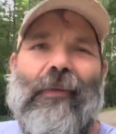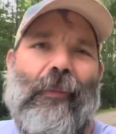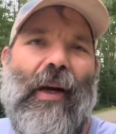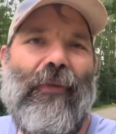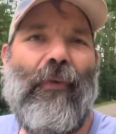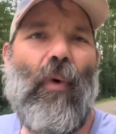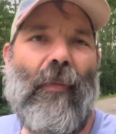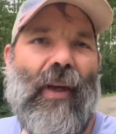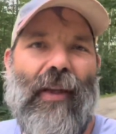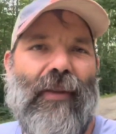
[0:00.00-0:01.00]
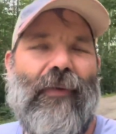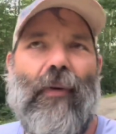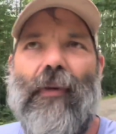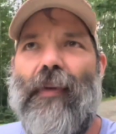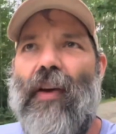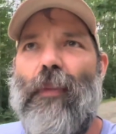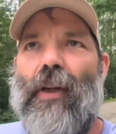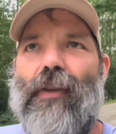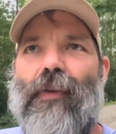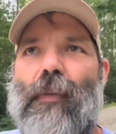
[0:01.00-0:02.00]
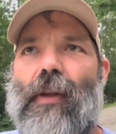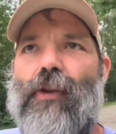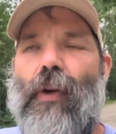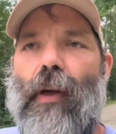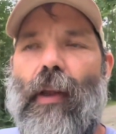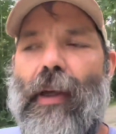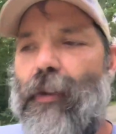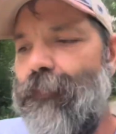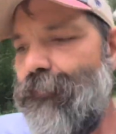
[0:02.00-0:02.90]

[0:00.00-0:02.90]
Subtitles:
we're about 4 or 5 minutes from the trailhead.